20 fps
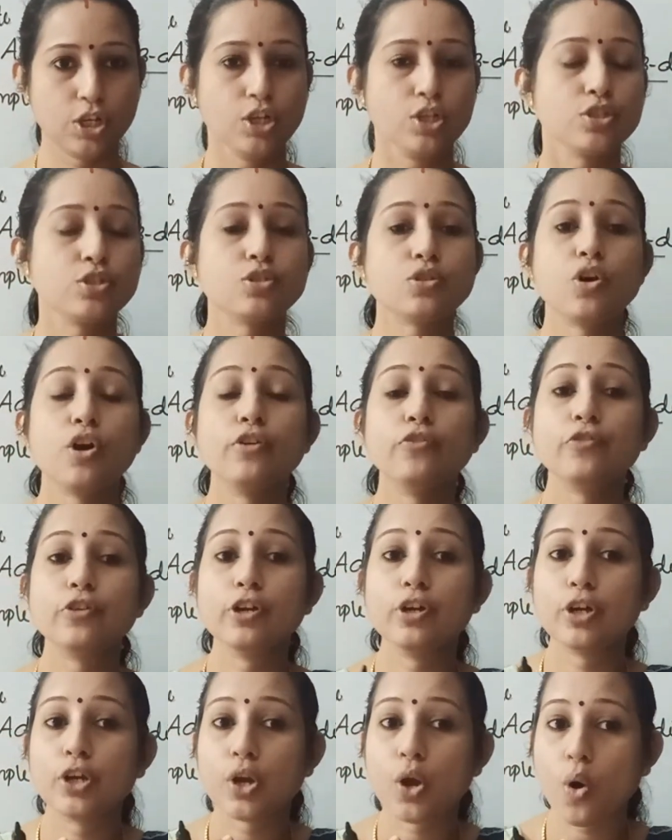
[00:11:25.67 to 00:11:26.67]
So if
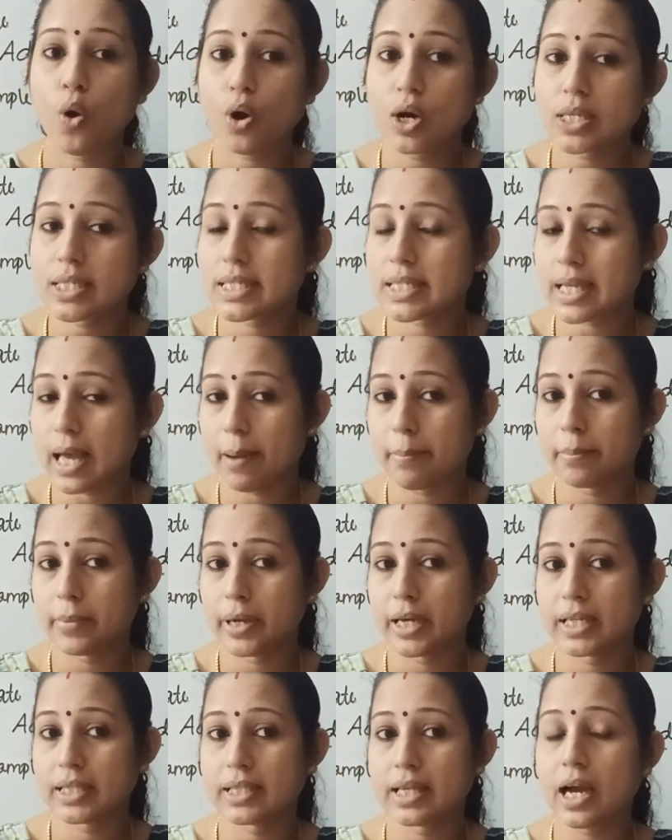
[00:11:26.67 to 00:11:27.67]
you not
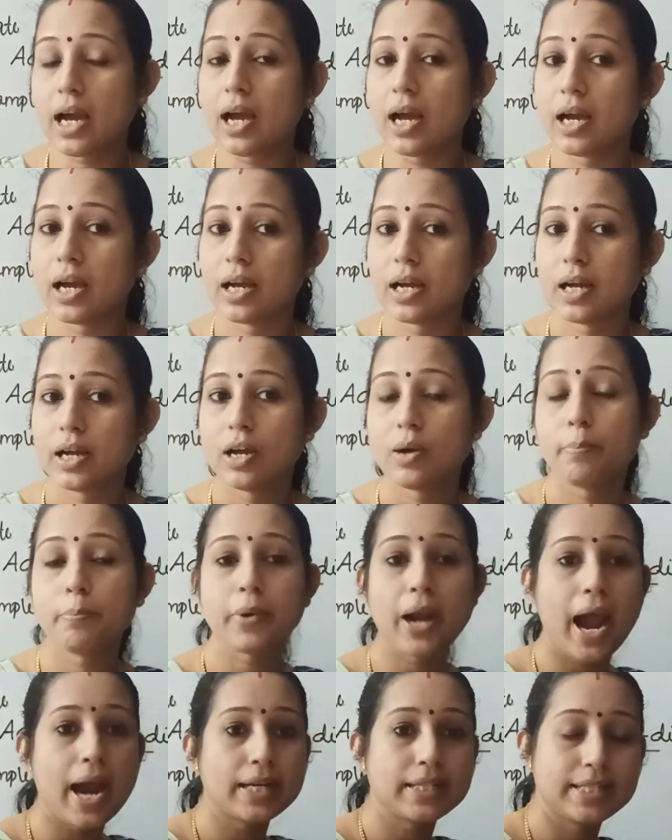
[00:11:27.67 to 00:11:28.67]
submit the
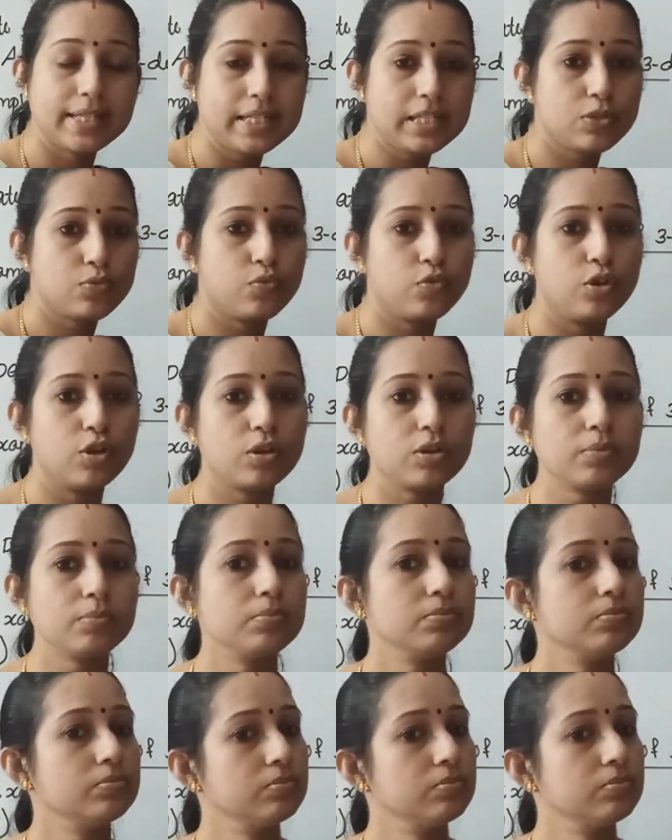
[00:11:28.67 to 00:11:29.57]
practice work,